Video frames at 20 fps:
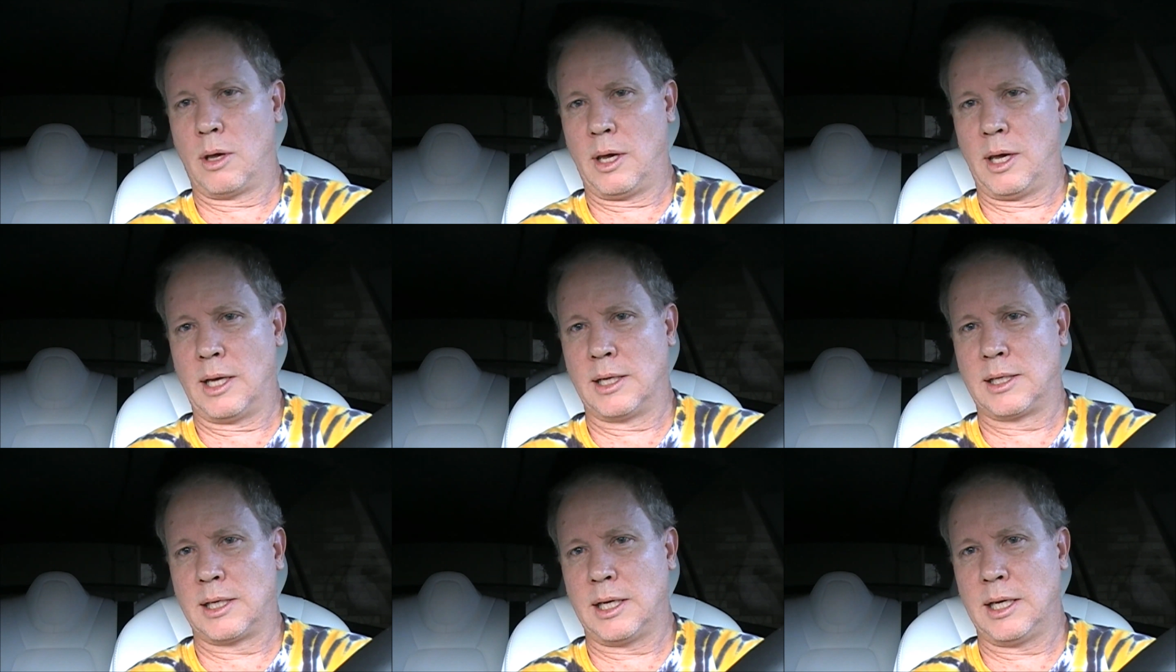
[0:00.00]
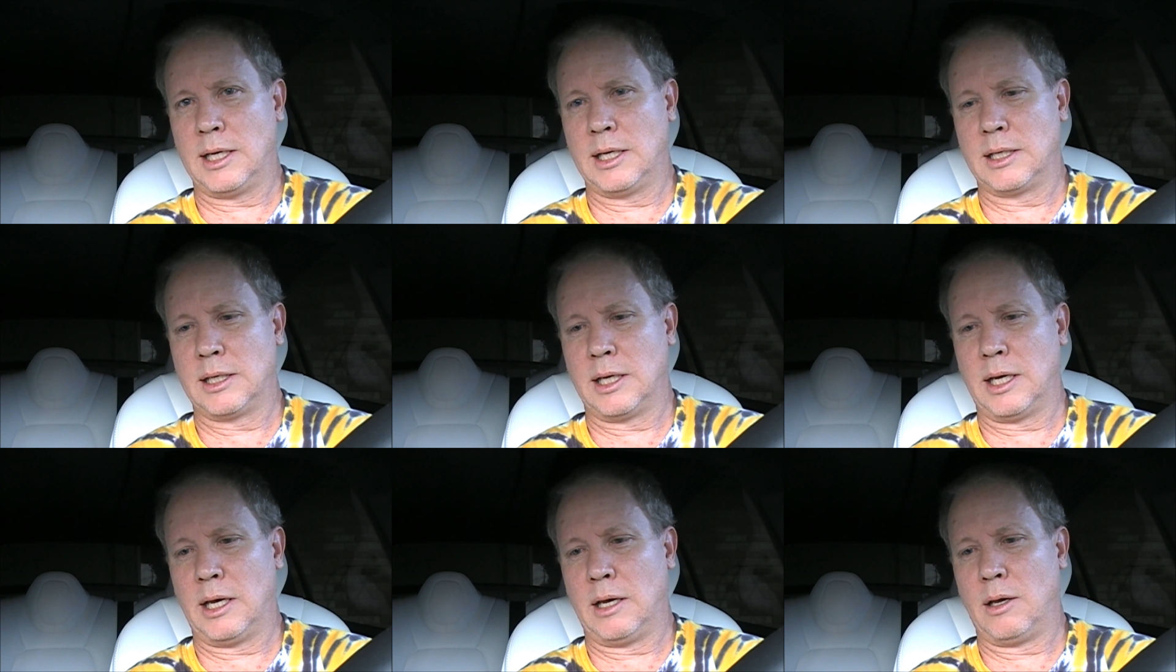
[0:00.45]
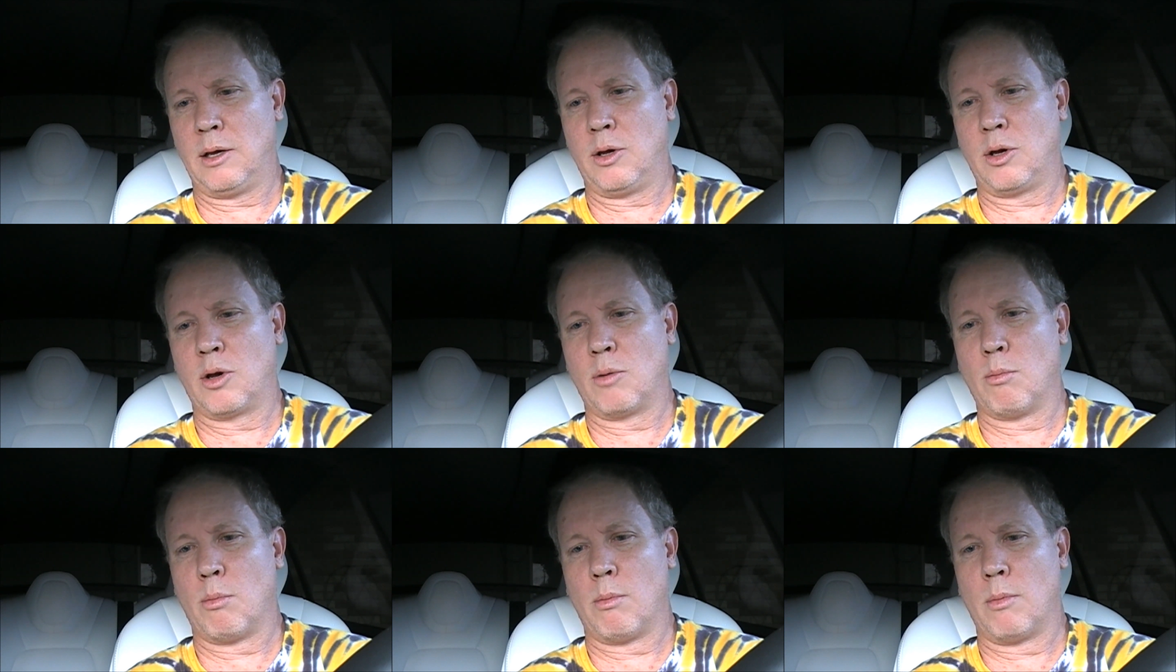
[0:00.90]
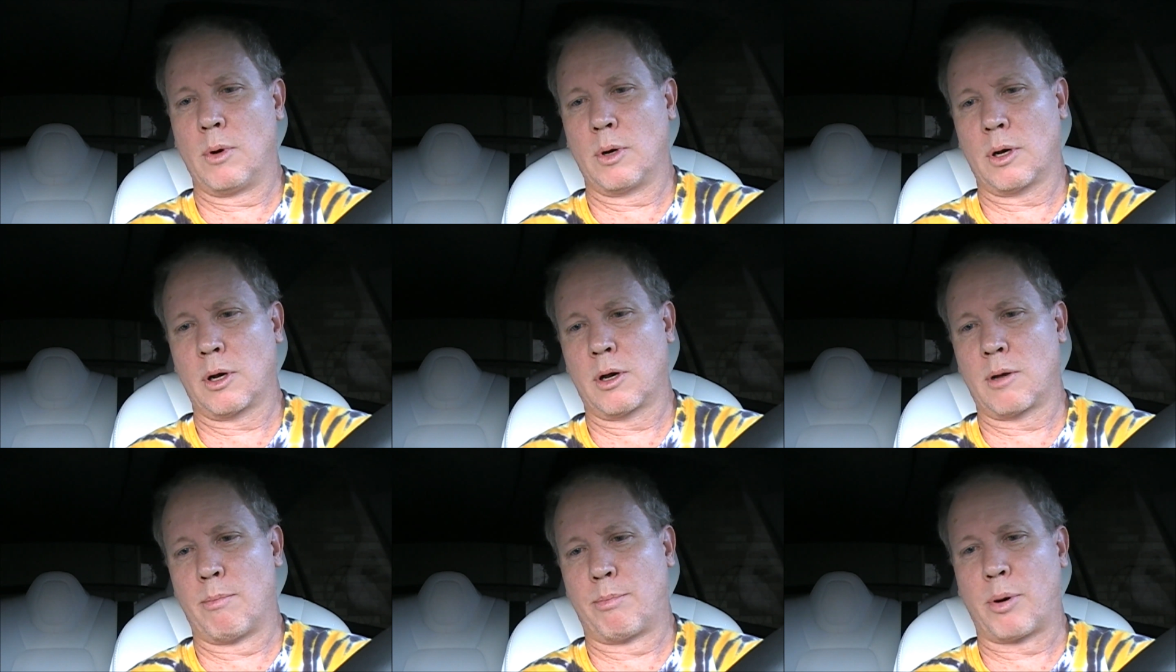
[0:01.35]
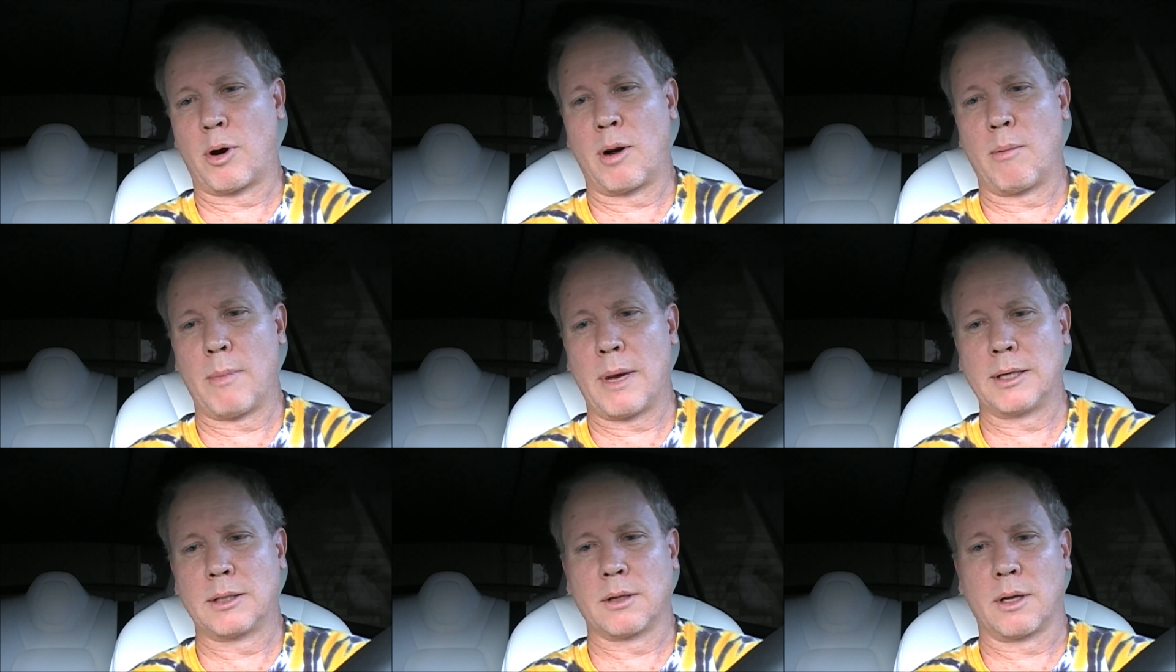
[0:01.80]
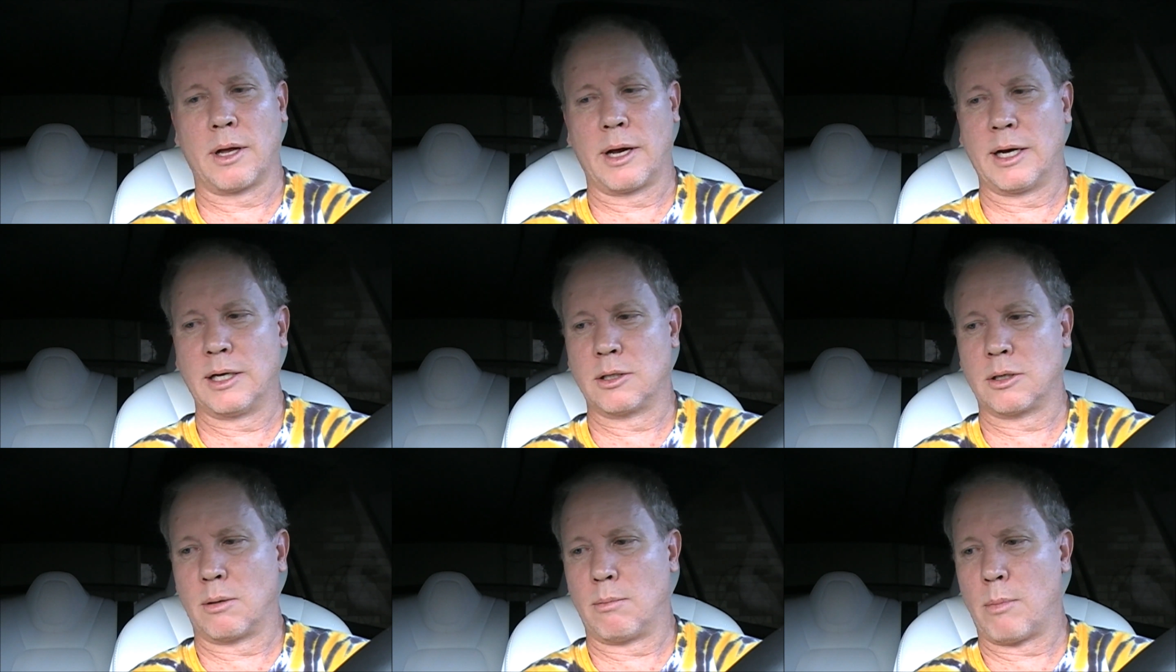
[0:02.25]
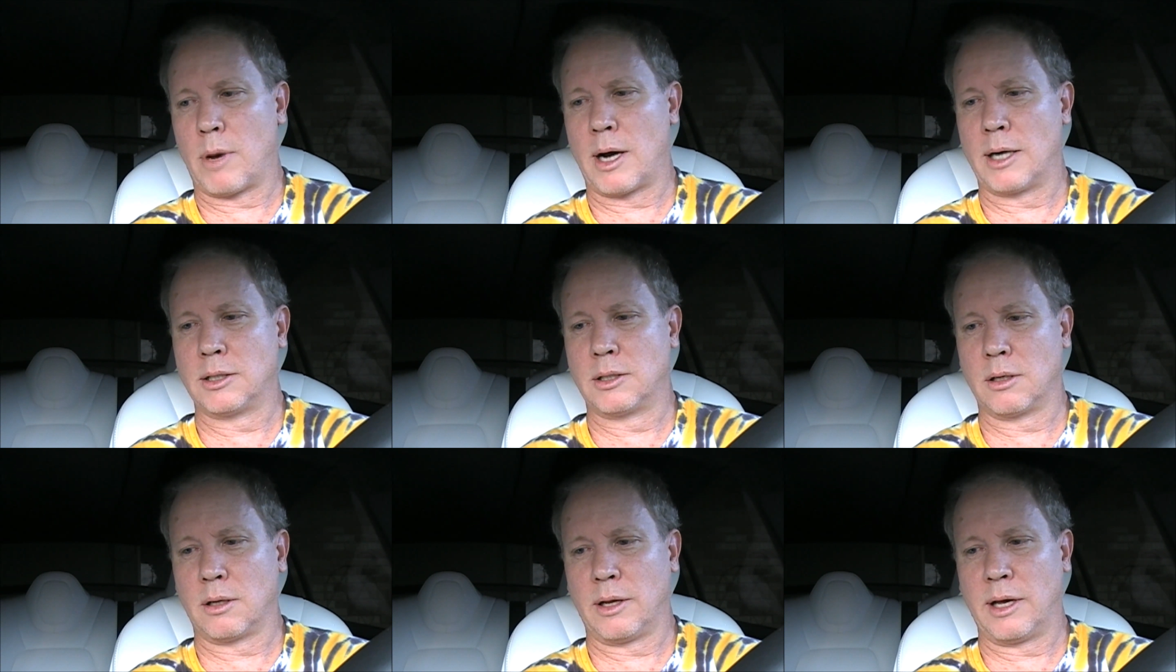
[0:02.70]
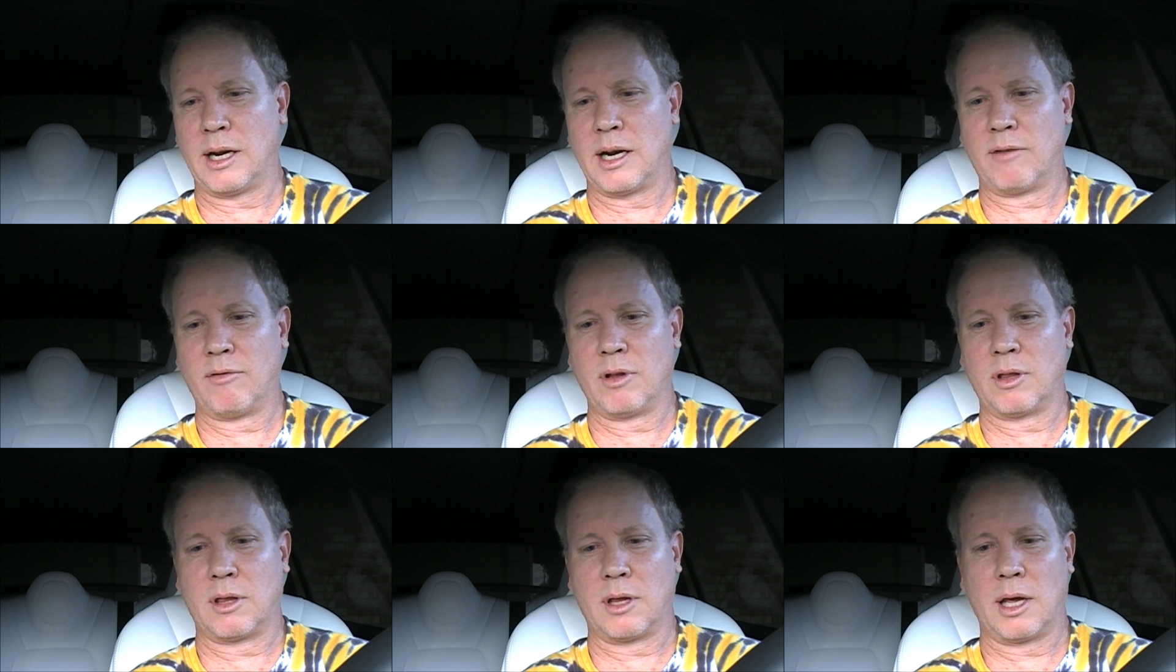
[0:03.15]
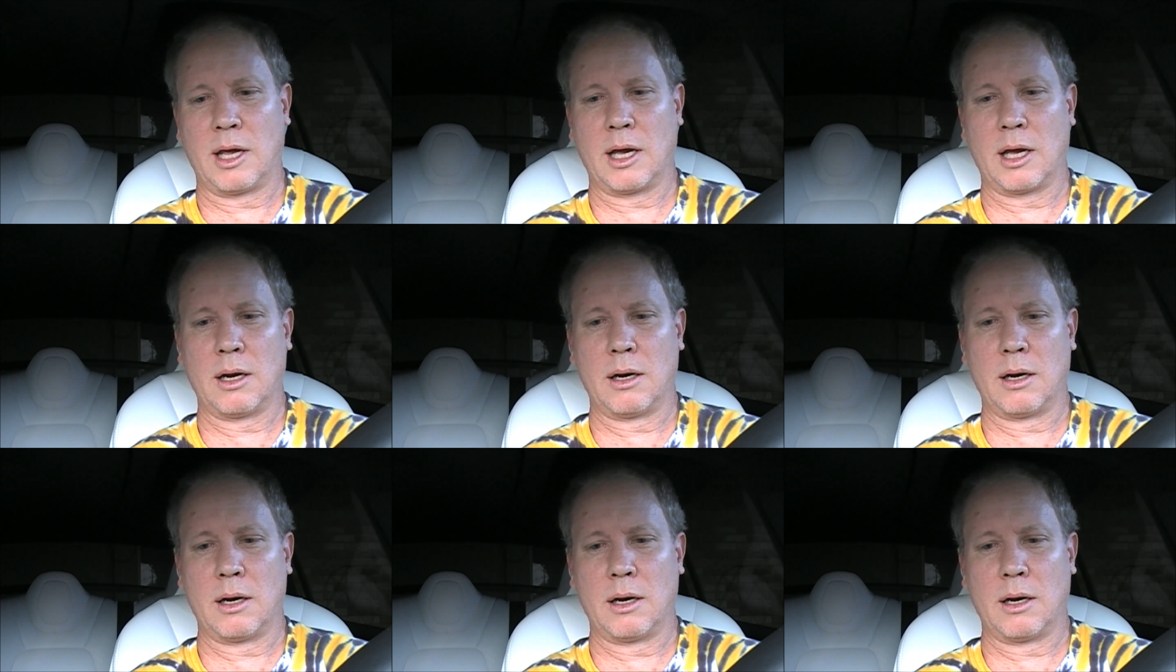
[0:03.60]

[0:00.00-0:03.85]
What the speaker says: It's easy. You can compartmentalize or modulate everything.